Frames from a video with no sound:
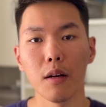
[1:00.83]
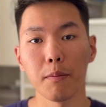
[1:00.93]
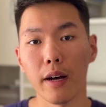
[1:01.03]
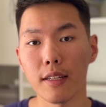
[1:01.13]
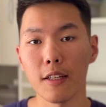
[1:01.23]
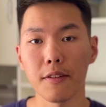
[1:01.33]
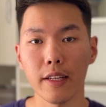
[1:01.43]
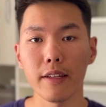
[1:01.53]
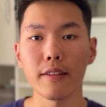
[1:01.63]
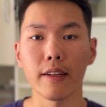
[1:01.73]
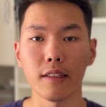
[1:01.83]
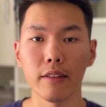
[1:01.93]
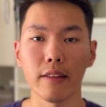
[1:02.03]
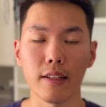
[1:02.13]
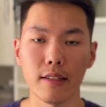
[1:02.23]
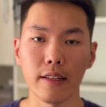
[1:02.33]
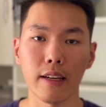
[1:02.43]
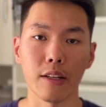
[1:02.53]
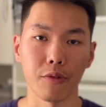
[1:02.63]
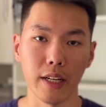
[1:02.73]
Passive skills include
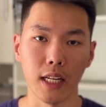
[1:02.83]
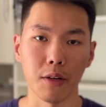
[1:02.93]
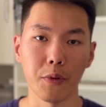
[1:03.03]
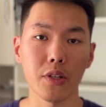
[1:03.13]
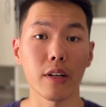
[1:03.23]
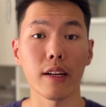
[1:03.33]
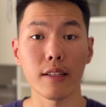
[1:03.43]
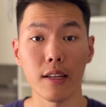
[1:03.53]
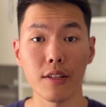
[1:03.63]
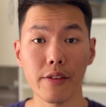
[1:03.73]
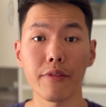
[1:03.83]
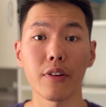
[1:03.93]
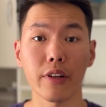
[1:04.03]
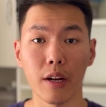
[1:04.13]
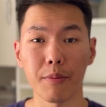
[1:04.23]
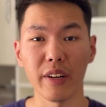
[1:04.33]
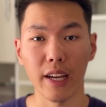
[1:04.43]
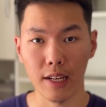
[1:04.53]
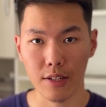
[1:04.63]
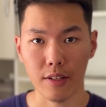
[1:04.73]
listening and reading, which are essential for
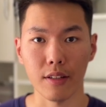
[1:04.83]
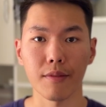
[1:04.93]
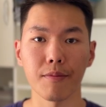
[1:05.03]
comprehension.